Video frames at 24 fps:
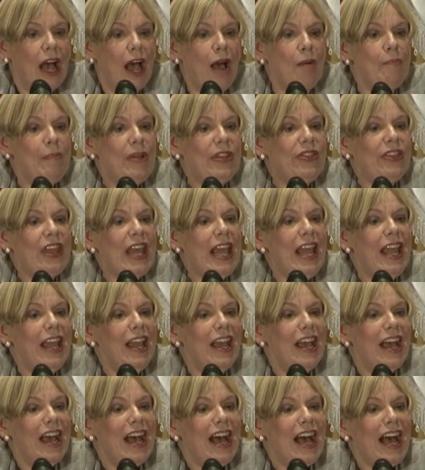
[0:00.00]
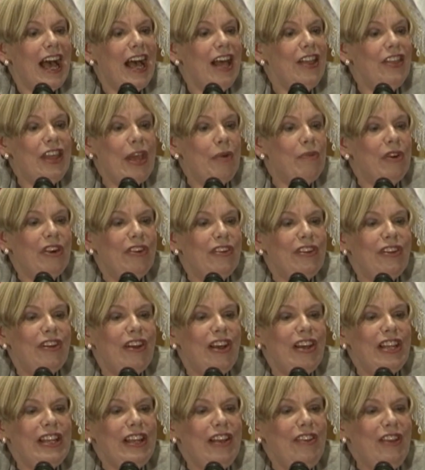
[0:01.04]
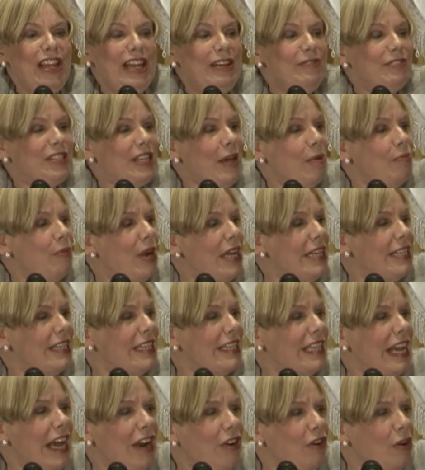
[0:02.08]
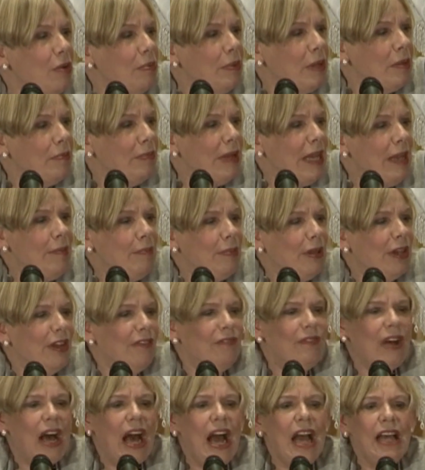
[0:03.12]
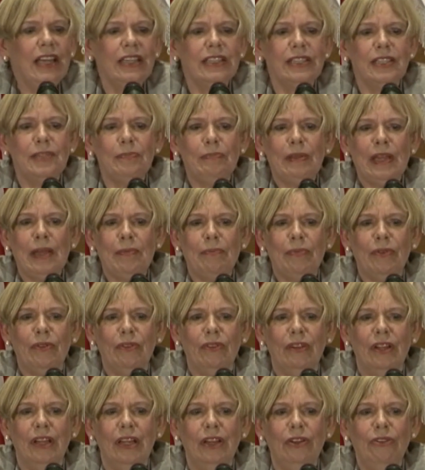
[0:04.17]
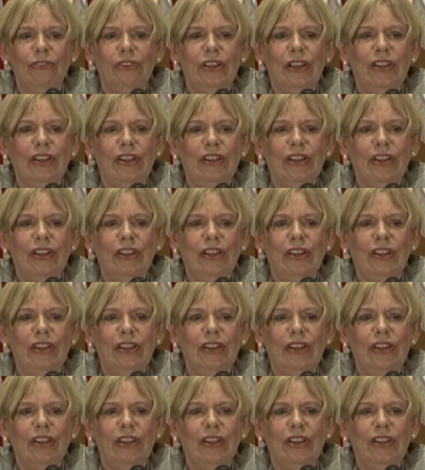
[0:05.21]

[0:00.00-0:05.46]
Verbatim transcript: uh, but they, uh, they were, a, uh, a, uh, in some ways, a terrible people, a violent people, uh,